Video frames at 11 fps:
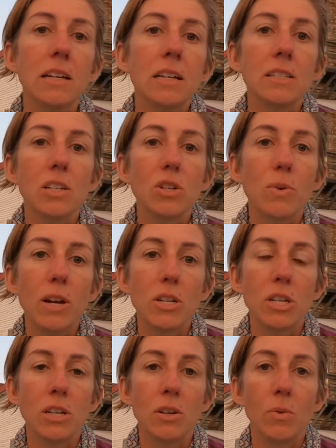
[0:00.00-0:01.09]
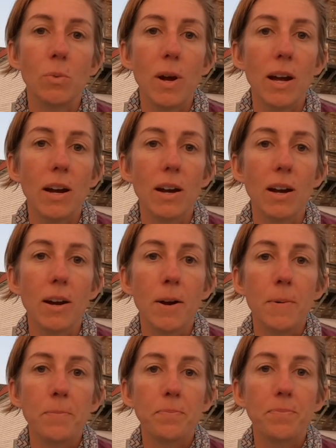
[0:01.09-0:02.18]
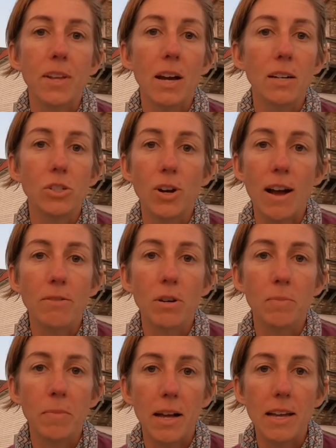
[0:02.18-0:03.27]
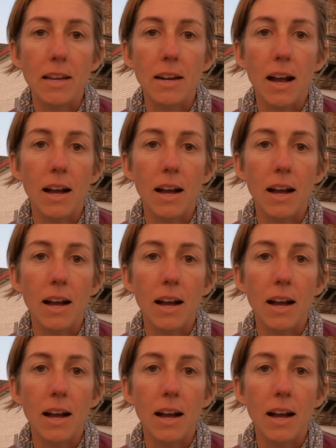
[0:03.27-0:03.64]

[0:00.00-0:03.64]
situation where a driver might